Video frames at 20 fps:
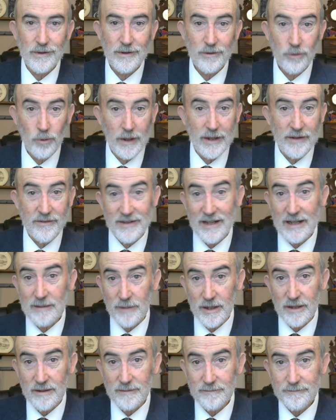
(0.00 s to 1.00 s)
Quite a
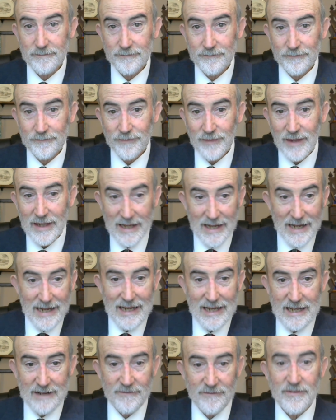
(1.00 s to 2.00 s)
statement.
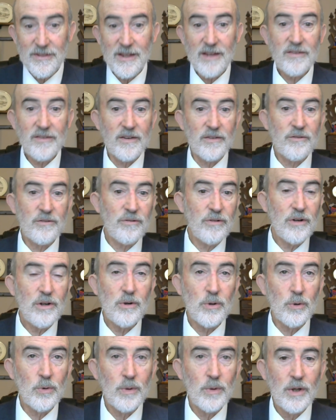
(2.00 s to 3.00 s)
If this is
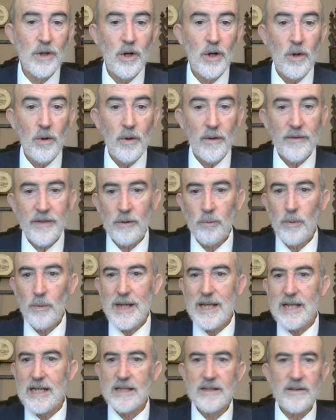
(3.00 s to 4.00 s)
true, then
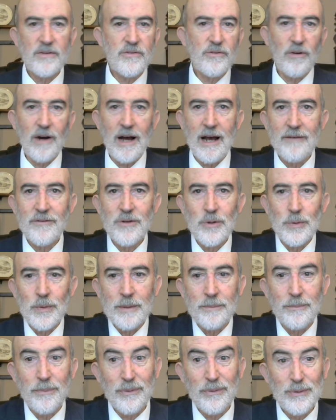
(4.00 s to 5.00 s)
we need to strive to
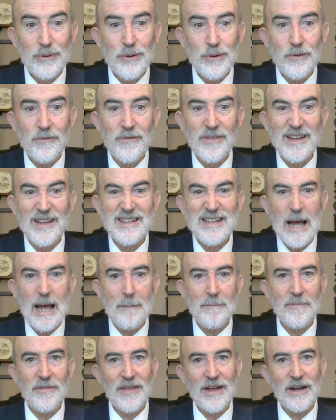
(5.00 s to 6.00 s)
improve the
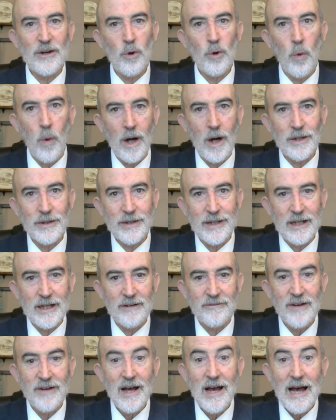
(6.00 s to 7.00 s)
depth and quality
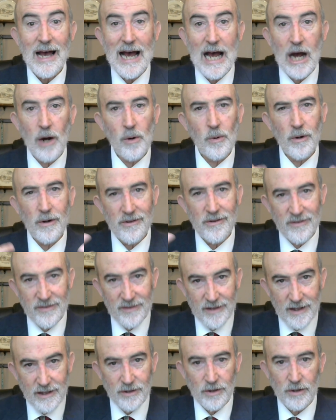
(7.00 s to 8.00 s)
of our
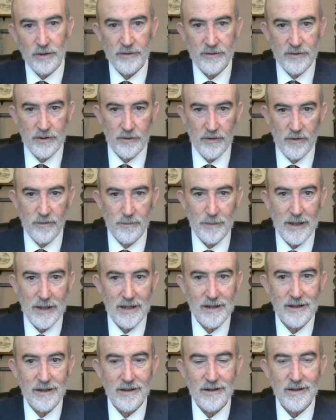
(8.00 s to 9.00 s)
signal, so to
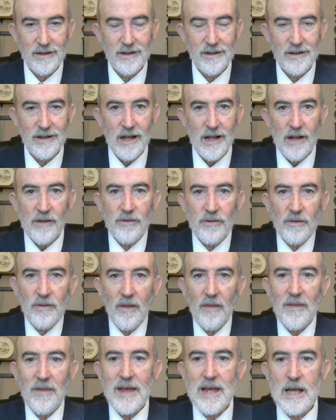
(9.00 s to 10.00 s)
speak, so
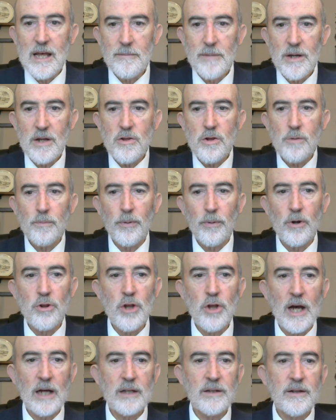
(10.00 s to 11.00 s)
that the image
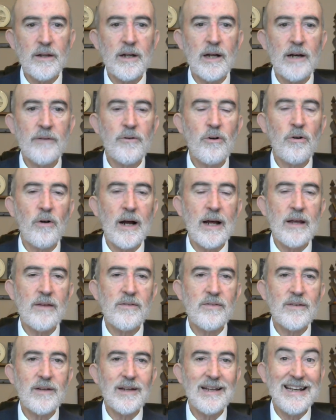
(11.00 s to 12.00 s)
projected of
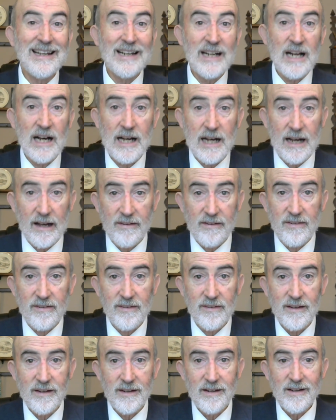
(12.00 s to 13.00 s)
Christ in
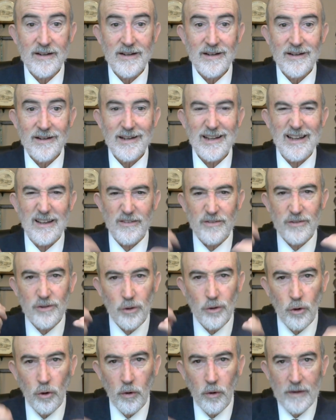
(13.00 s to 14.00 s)
us is
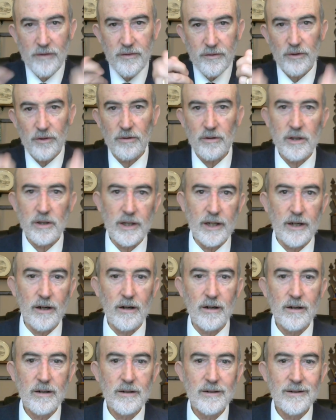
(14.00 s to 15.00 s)
crystal clear.